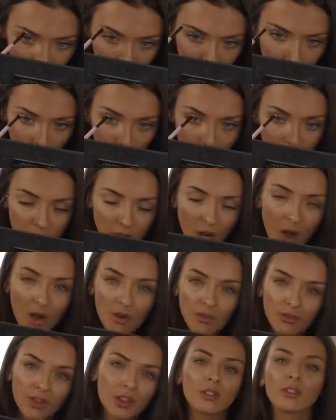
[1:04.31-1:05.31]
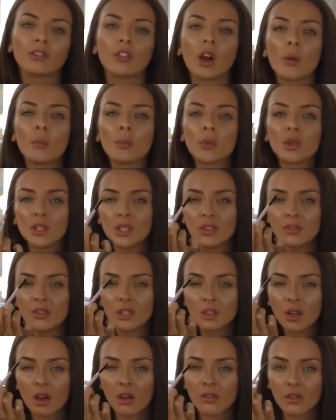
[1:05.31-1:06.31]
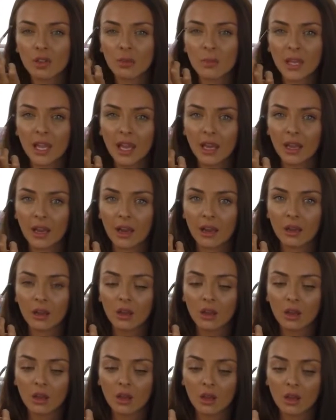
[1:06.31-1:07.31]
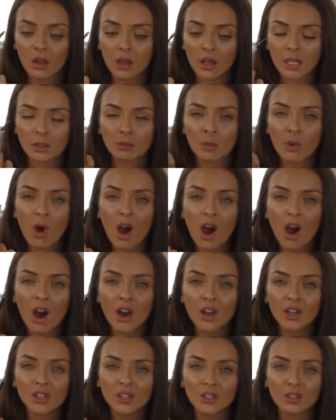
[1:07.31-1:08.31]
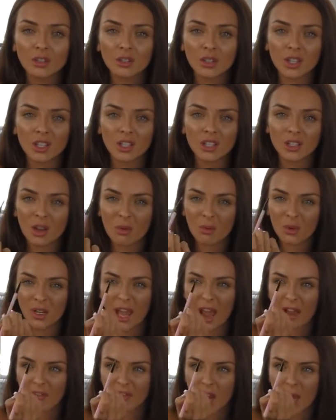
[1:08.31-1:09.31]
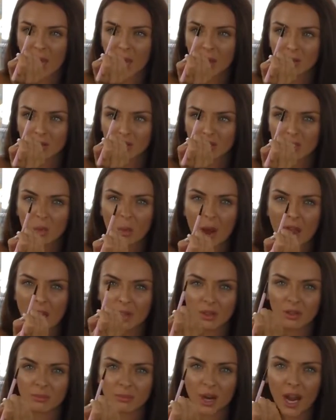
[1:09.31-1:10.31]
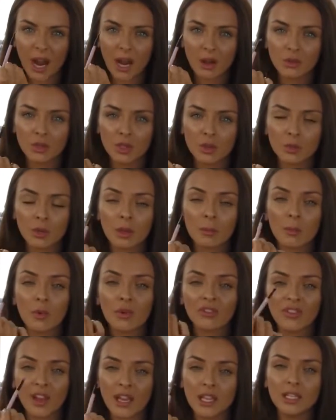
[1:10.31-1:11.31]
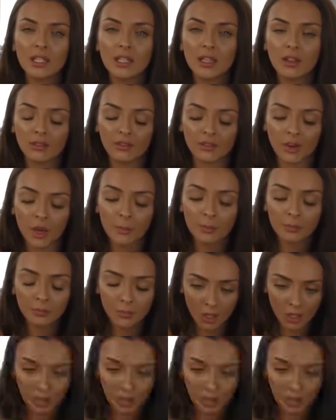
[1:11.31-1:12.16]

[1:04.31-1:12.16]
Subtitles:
Don't start off at the front because if you start off at the beginning, it's more harsh and you don't want to have like squared off brows, you want it more faded at the front.